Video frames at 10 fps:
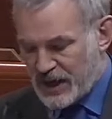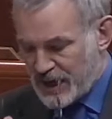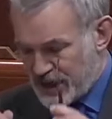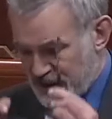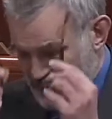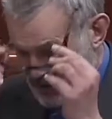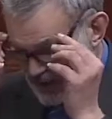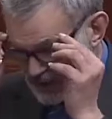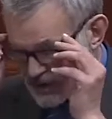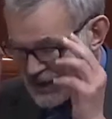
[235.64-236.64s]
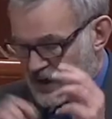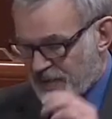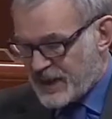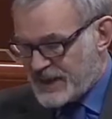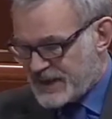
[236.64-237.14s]
is that
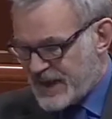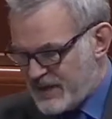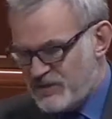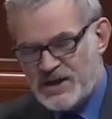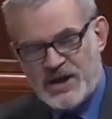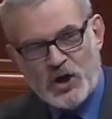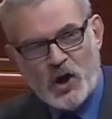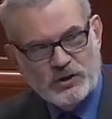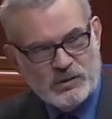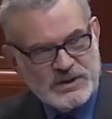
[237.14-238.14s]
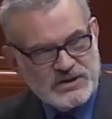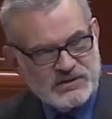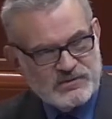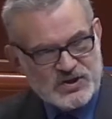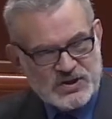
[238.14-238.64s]
they get the economies
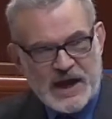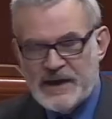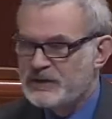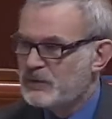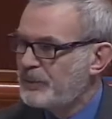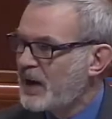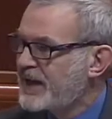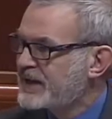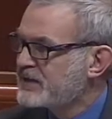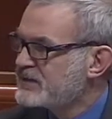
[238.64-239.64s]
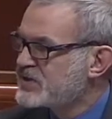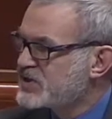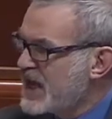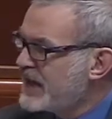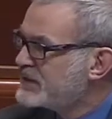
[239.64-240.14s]
of scale by
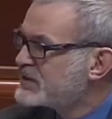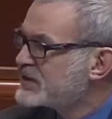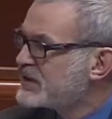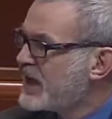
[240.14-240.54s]
consent,